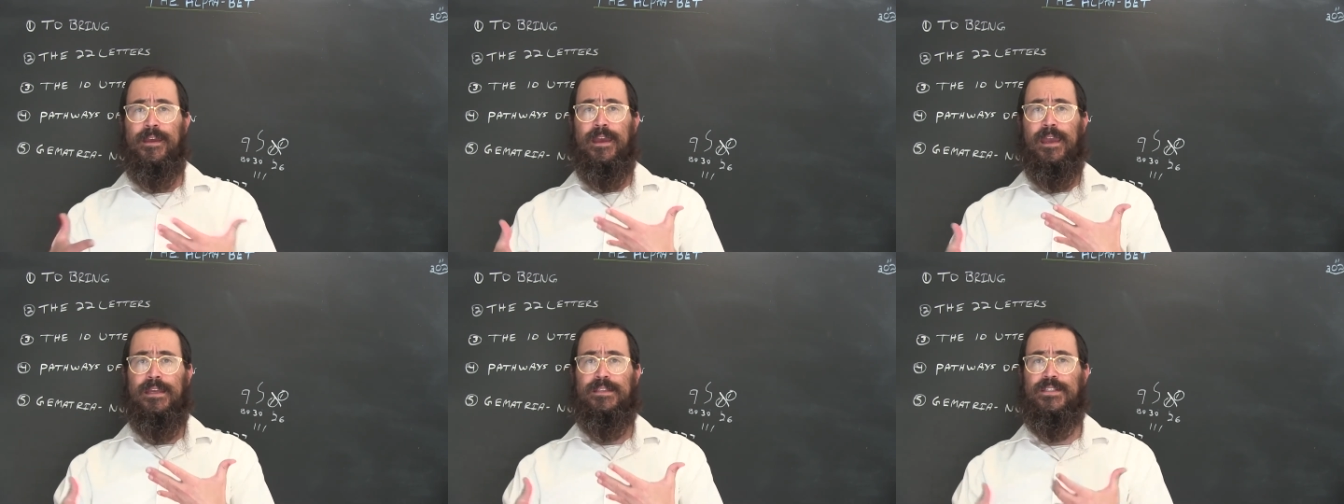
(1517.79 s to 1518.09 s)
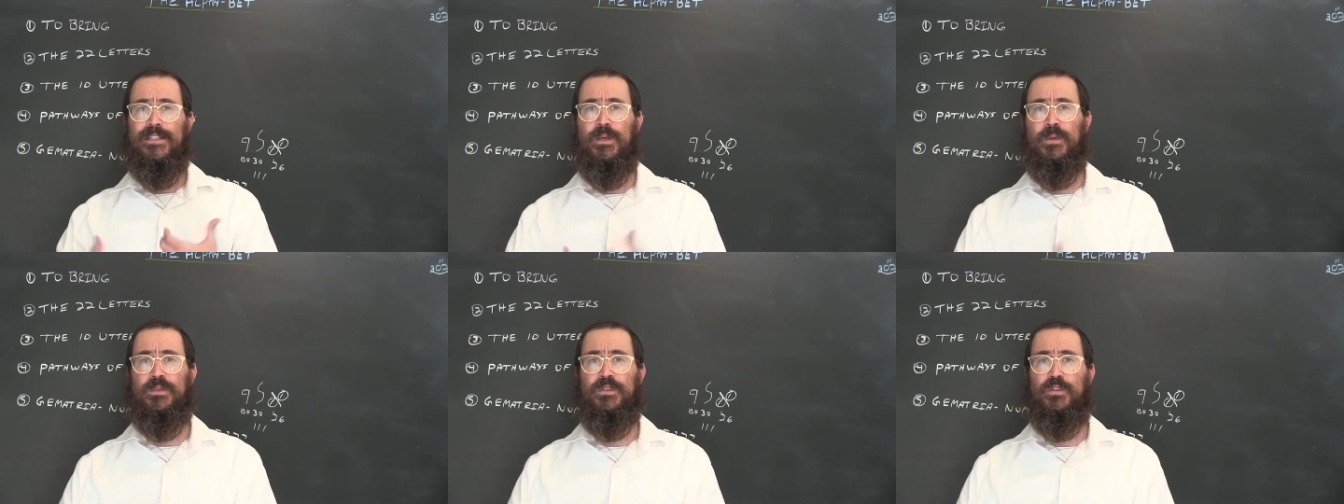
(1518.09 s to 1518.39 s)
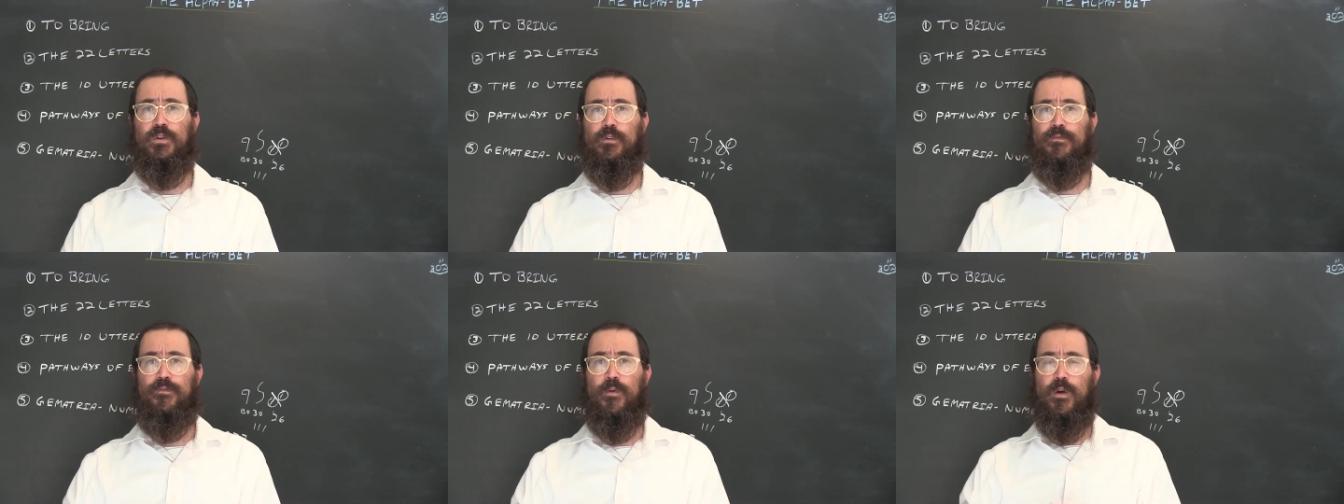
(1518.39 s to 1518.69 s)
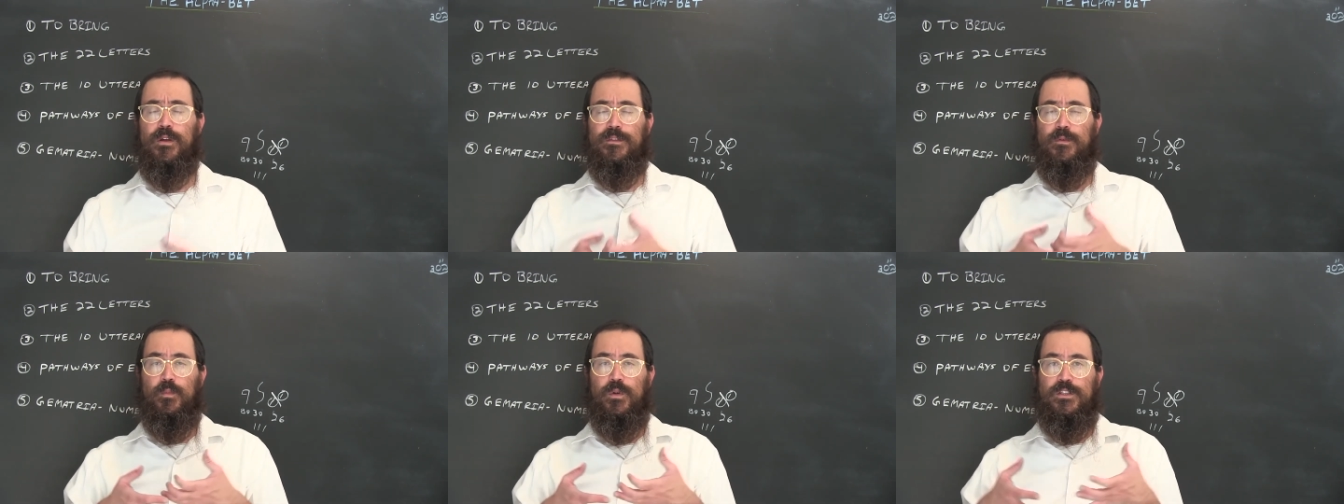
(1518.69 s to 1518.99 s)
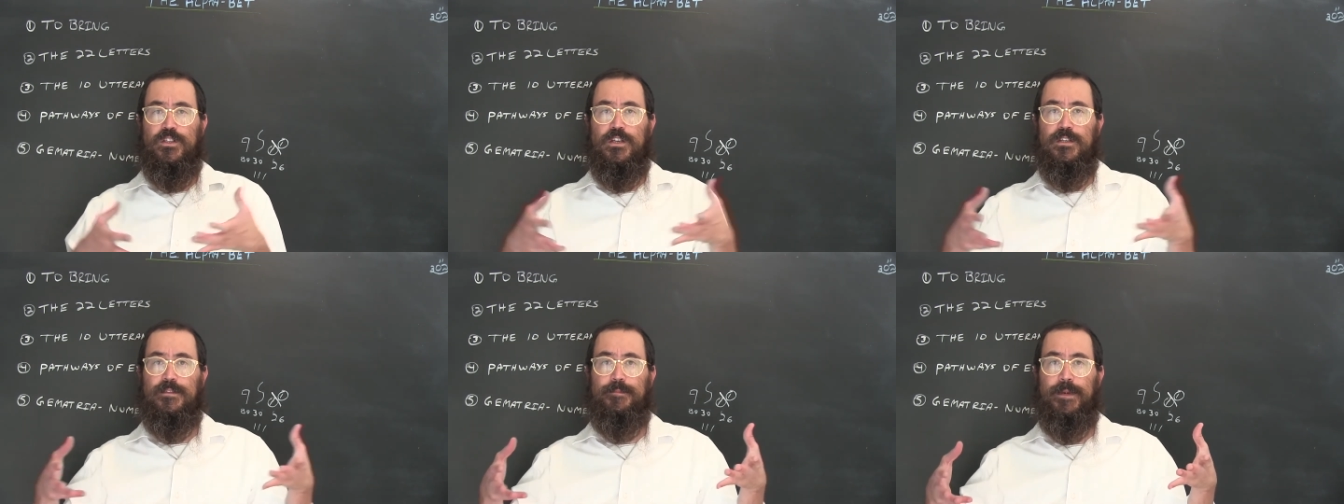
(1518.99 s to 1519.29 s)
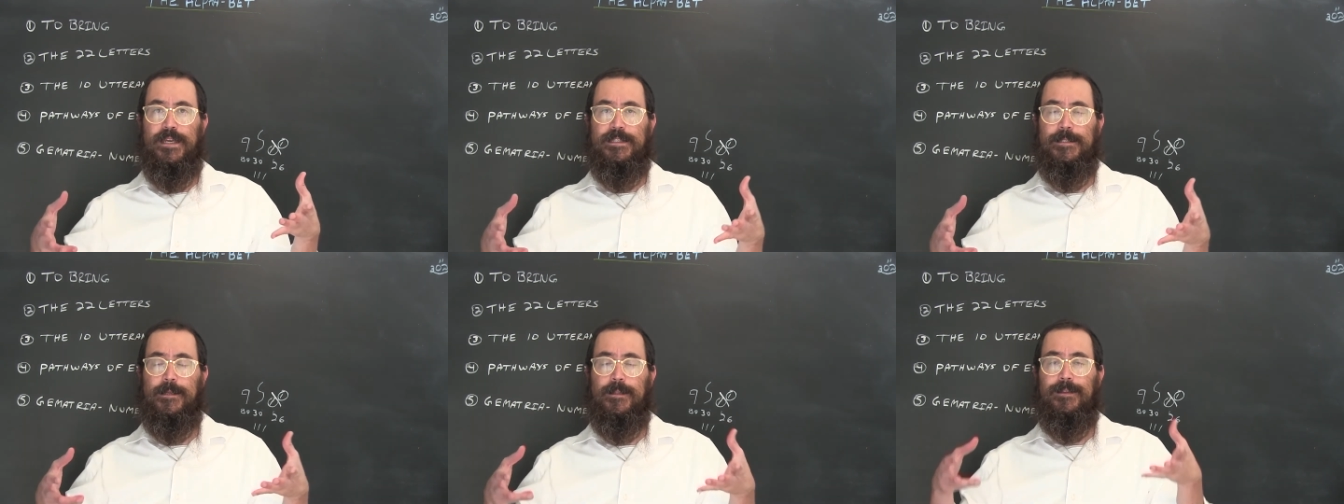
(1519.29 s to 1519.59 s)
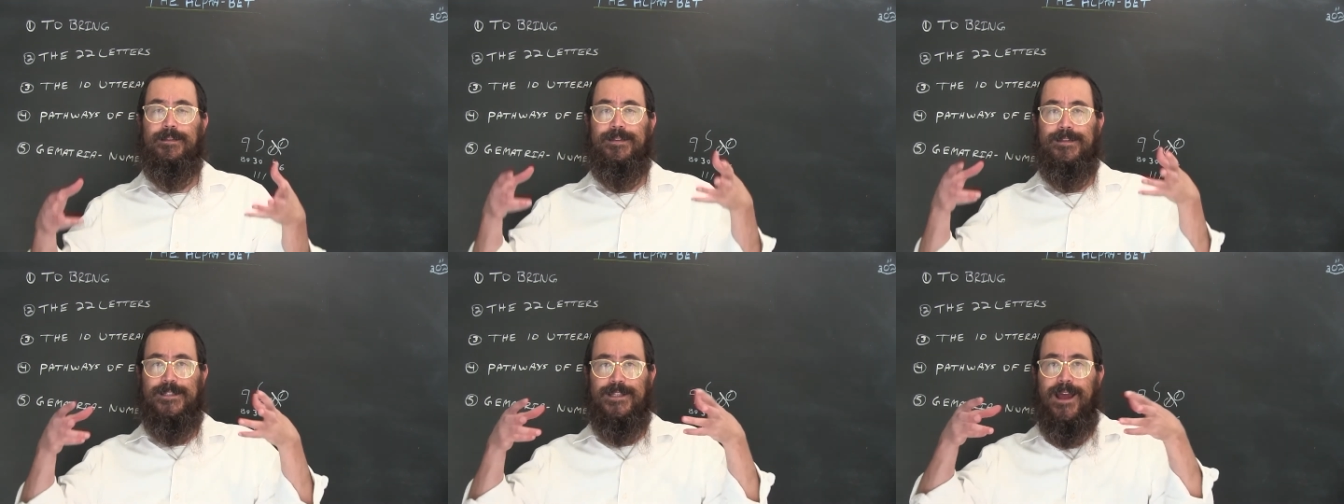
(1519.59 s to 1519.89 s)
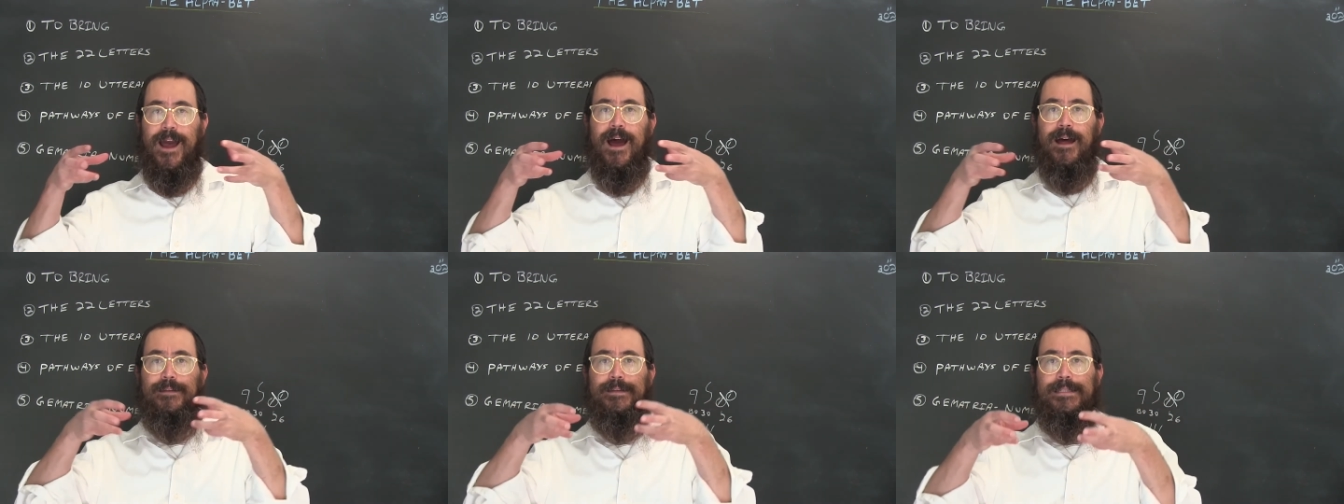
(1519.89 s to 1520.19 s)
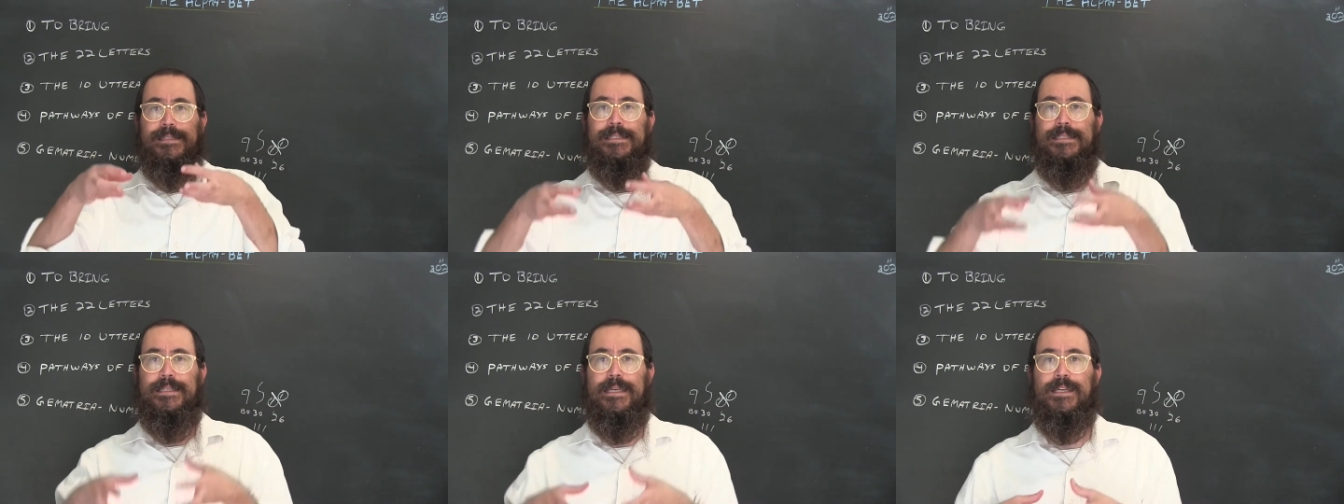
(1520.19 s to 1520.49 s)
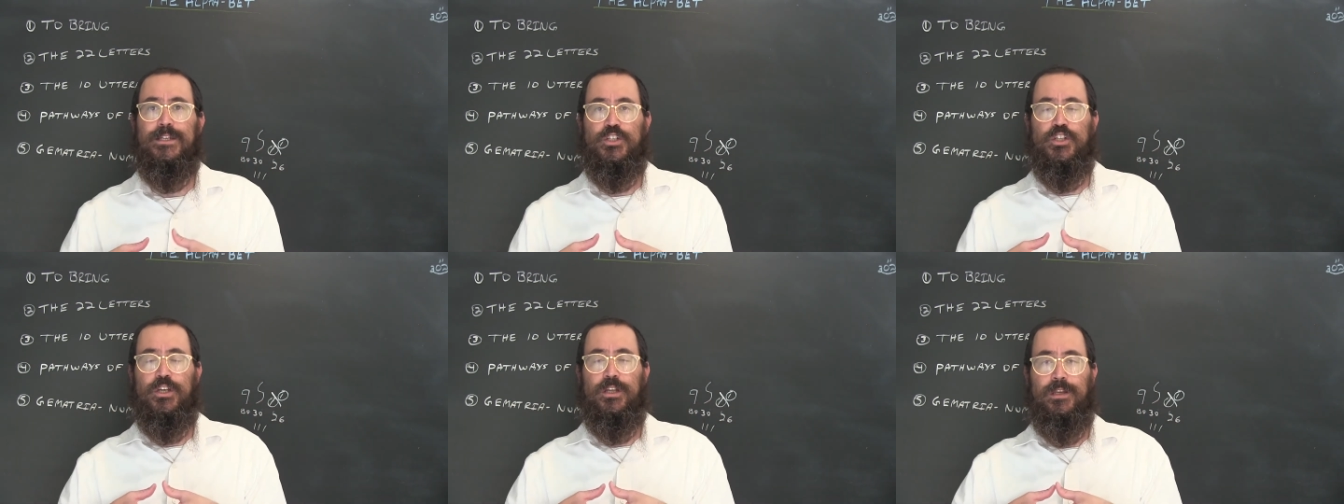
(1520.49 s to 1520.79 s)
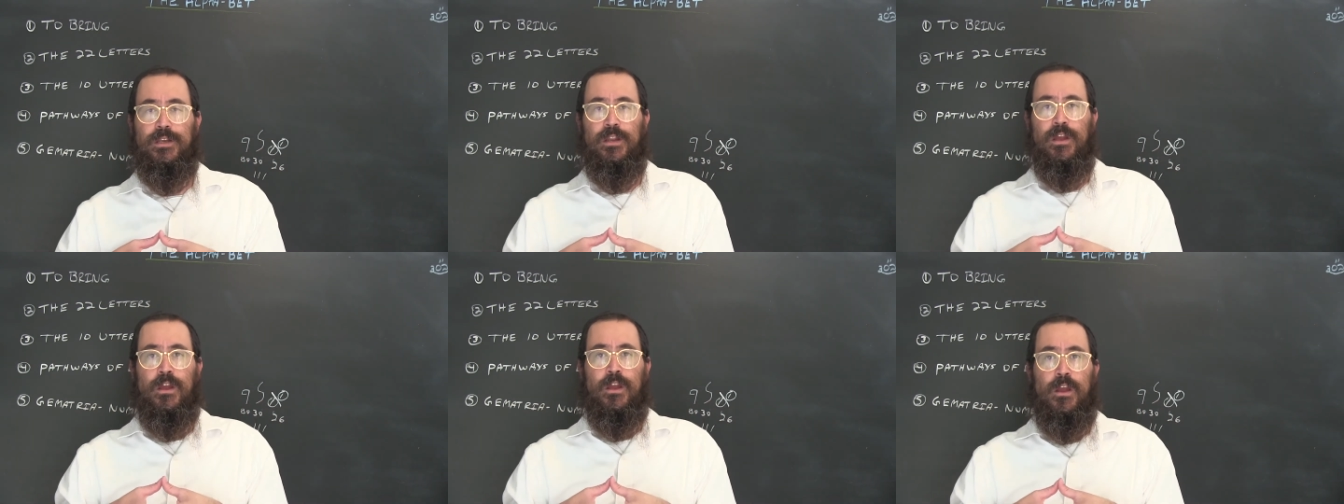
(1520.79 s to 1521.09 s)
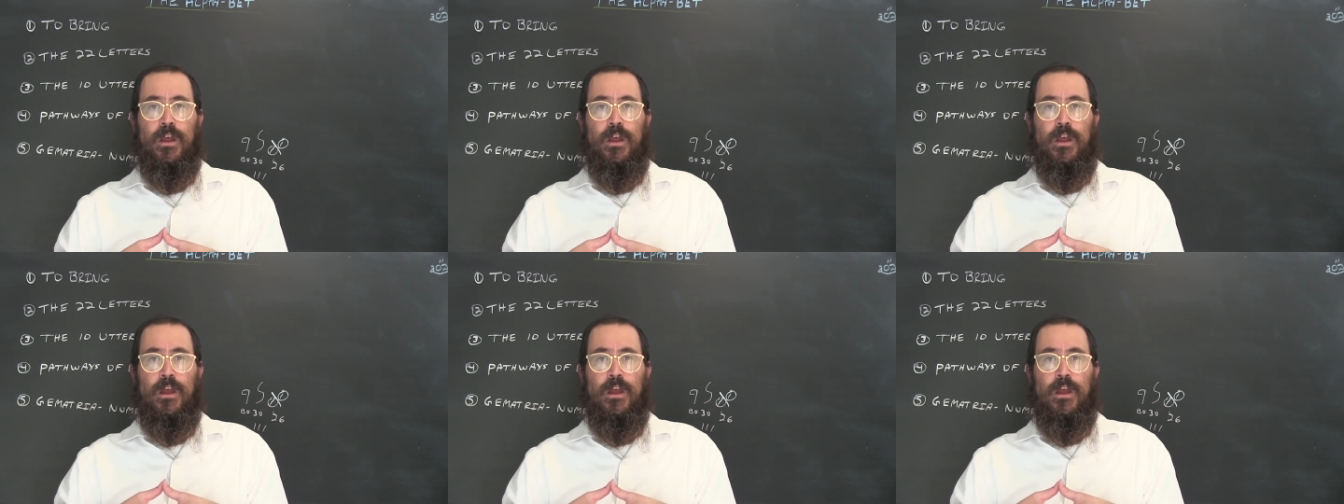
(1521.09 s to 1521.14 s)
and so on and so forth, which is basically this condensation